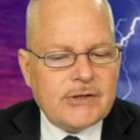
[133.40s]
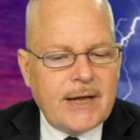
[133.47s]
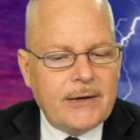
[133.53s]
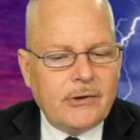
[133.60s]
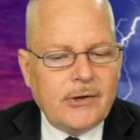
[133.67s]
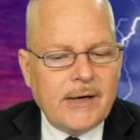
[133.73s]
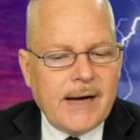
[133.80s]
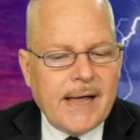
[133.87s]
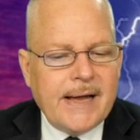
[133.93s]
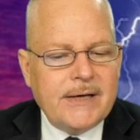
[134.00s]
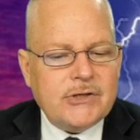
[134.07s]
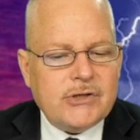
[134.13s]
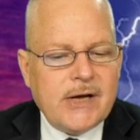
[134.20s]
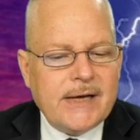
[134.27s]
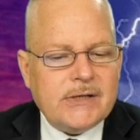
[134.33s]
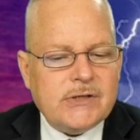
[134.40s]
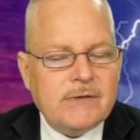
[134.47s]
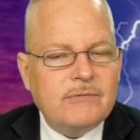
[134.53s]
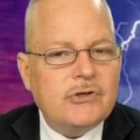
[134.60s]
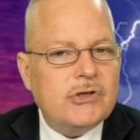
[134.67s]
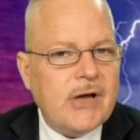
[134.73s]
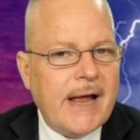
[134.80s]
Saturday night, chance
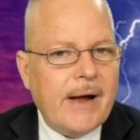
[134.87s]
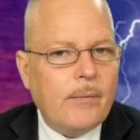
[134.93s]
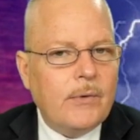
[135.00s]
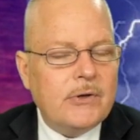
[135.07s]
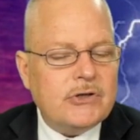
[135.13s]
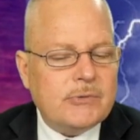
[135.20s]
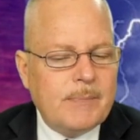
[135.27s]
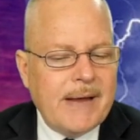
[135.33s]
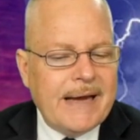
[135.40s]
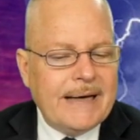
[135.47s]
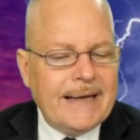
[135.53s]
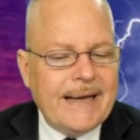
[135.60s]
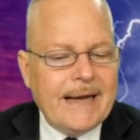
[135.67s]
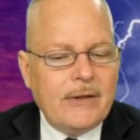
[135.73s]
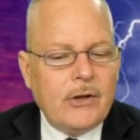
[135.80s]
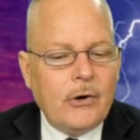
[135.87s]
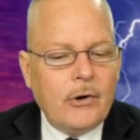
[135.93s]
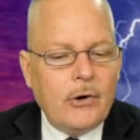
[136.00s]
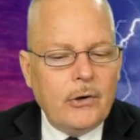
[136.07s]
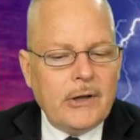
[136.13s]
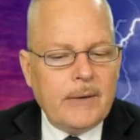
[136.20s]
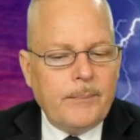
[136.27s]
of showers mainly in the
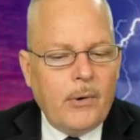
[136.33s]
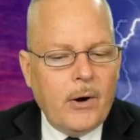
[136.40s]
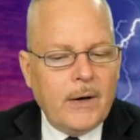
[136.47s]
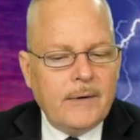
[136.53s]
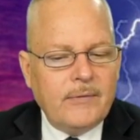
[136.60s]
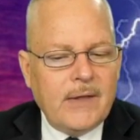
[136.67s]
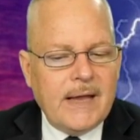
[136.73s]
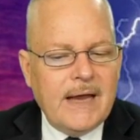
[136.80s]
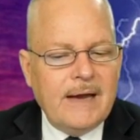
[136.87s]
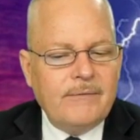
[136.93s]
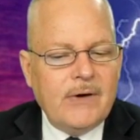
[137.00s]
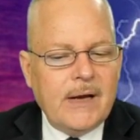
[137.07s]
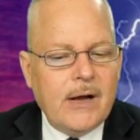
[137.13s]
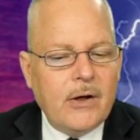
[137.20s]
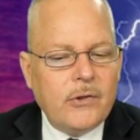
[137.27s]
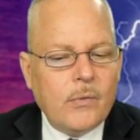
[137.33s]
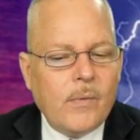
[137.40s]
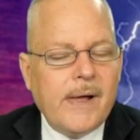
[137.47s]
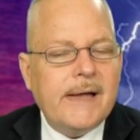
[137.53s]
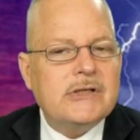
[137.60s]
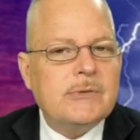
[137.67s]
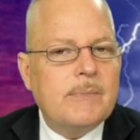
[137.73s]
early part of the evening,
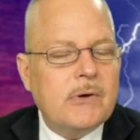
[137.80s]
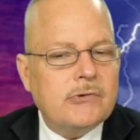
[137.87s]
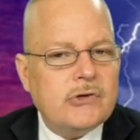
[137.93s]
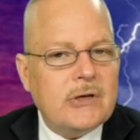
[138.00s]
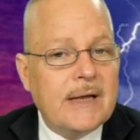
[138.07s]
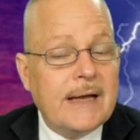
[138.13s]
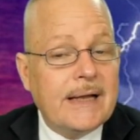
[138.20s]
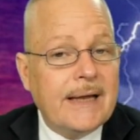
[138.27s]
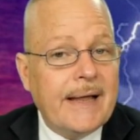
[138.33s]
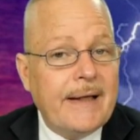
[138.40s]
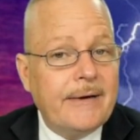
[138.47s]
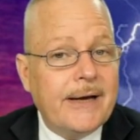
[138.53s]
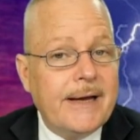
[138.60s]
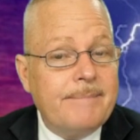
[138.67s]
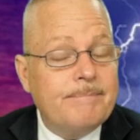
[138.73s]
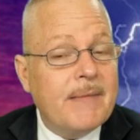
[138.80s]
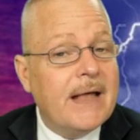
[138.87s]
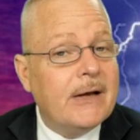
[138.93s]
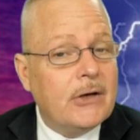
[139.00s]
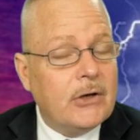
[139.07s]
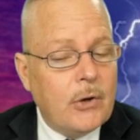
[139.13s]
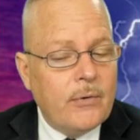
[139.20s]
otherwise mostly cloudy
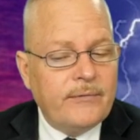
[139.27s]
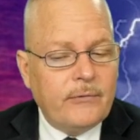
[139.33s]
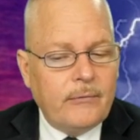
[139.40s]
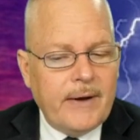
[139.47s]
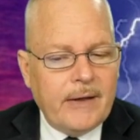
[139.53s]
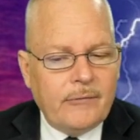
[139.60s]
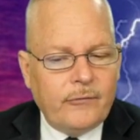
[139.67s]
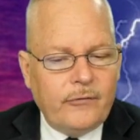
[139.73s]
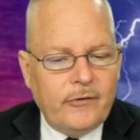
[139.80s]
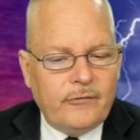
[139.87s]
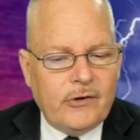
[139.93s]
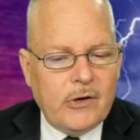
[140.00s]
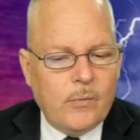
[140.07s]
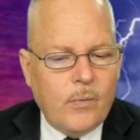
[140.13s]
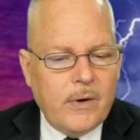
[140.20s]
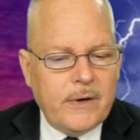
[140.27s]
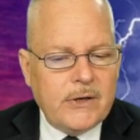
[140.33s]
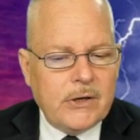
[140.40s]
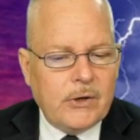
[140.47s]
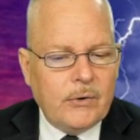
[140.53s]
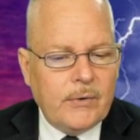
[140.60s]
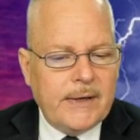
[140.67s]
and a low of around 51
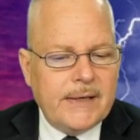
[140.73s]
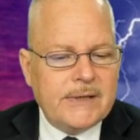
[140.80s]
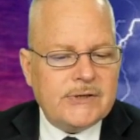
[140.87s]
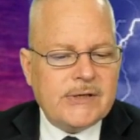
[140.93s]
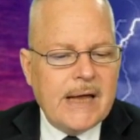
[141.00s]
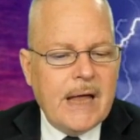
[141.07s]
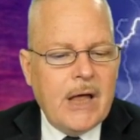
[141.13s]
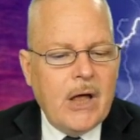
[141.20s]
degrees.